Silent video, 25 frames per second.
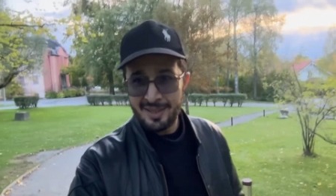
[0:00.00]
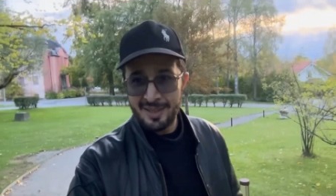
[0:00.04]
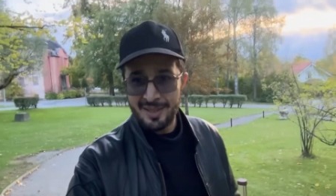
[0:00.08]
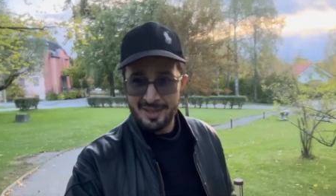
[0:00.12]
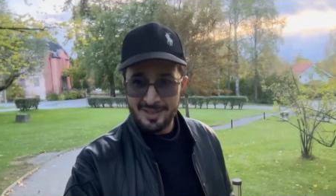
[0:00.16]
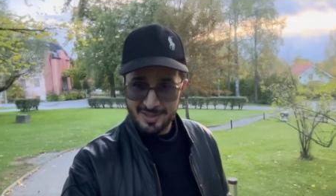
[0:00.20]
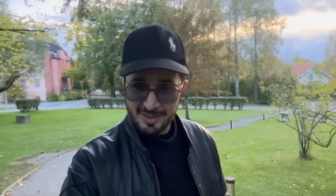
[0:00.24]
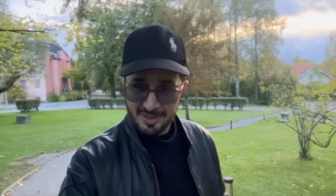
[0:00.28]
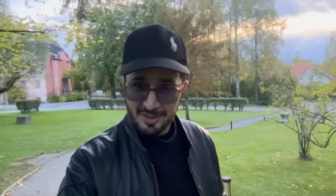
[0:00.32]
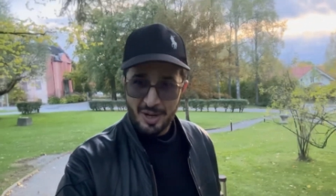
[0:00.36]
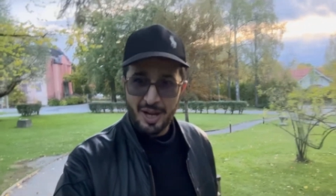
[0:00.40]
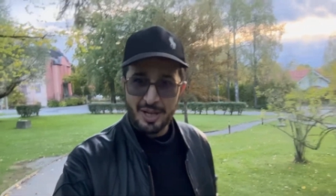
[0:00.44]

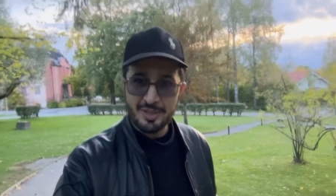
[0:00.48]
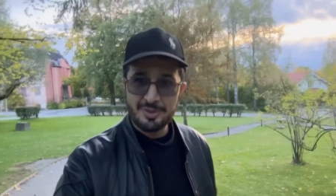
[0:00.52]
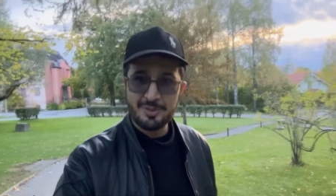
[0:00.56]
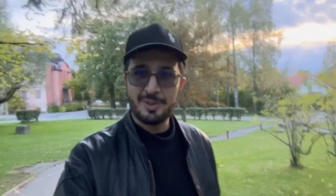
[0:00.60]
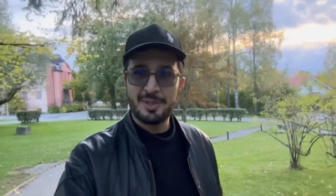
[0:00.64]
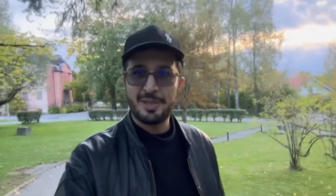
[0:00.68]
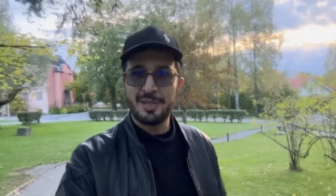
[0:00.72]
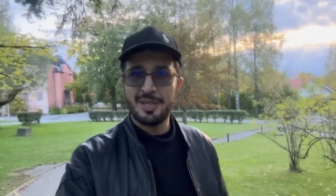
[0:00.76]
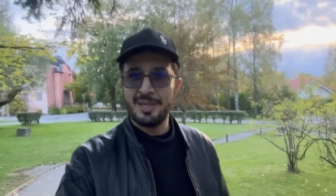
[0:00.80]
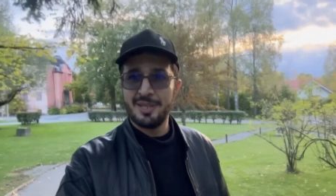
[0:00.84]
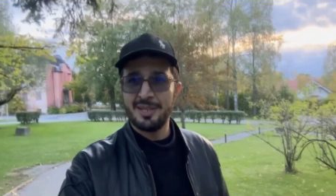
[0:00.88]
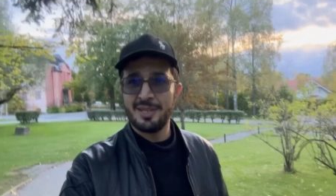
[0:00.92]
and
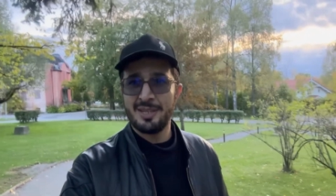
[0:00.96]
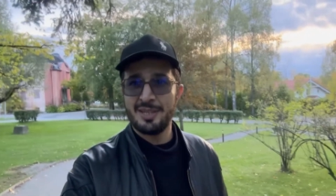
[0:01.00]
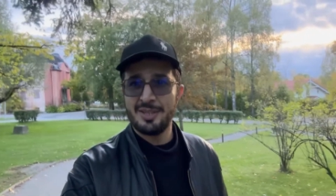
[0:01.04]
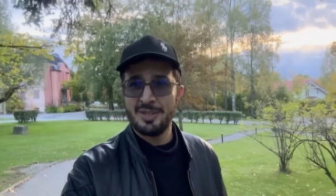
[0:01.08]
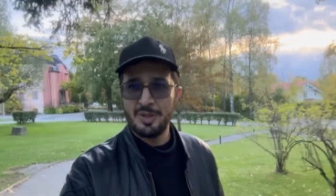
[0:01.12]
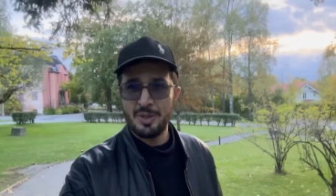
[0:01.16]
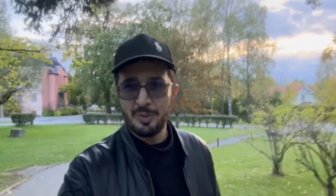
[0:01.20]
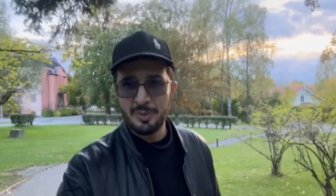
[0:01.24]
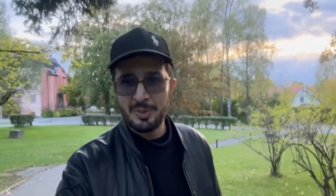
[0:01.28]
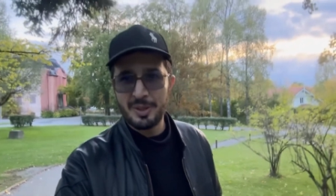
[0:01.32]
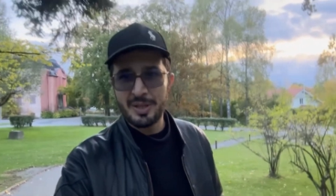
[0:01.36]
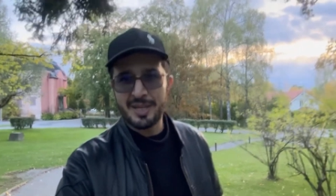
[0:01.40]
gradually
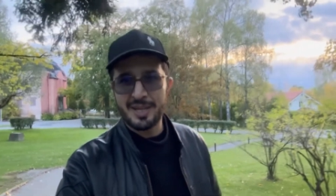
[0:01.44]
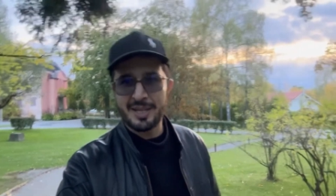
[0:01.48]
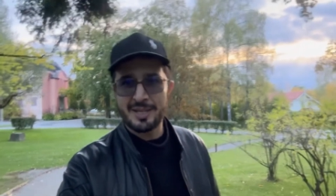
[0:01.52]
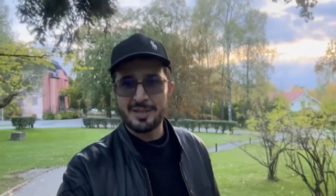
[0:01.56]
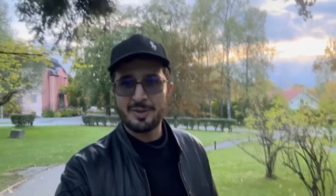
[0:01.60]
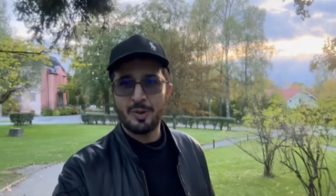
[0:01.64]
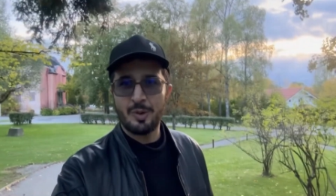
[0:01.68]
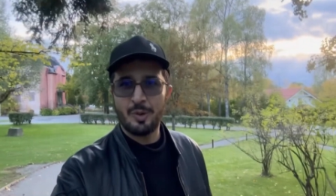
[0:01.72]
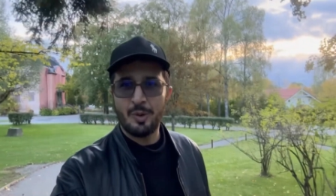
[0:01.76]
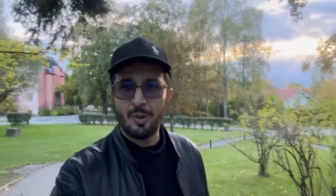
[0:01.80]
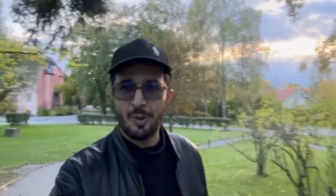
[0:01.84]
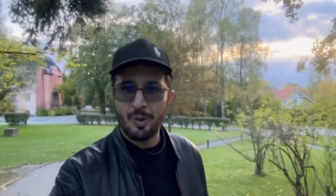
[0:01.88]
you will get
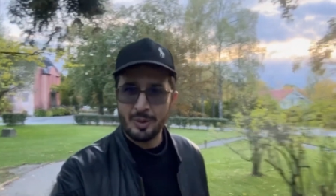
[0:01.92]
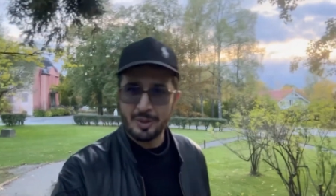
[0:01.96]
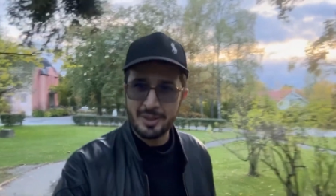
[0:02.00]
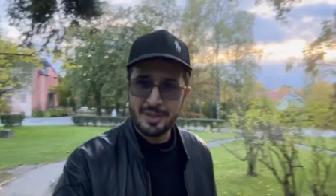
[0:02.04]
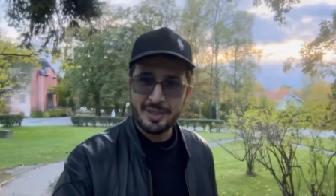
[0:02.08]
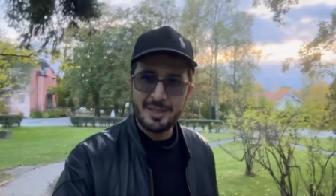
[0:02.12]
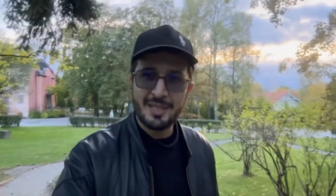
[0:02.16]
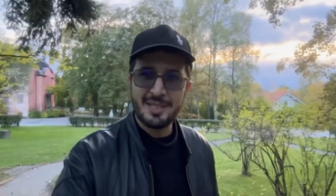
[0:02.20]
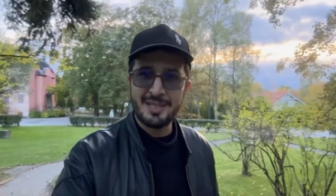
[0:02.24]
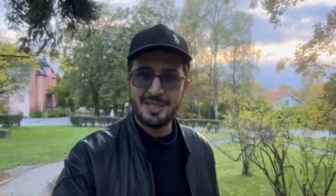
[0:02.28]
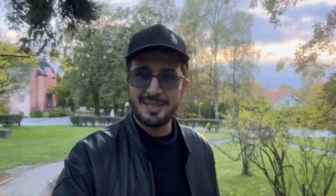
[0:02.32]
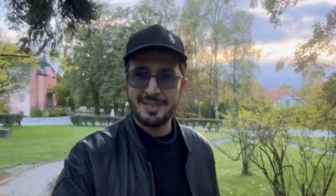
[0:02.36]
all
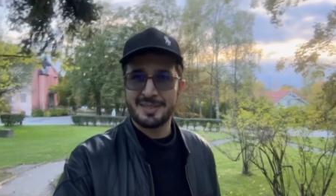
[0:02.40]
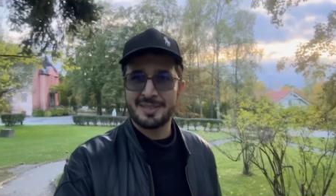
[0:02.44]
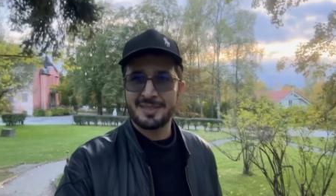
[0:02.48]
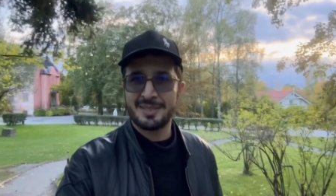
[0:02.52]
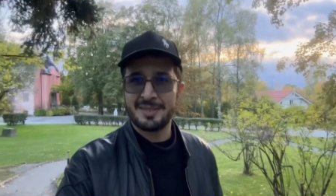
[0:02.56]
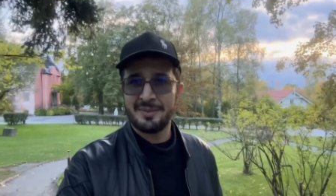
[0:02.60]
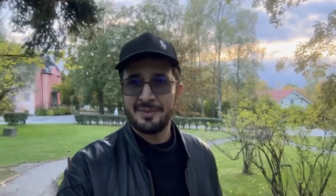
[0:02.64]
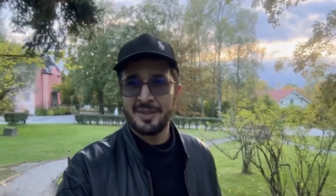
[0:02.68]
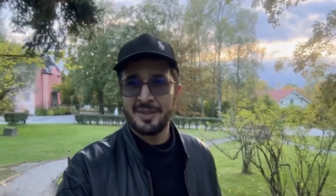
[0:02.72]
the details.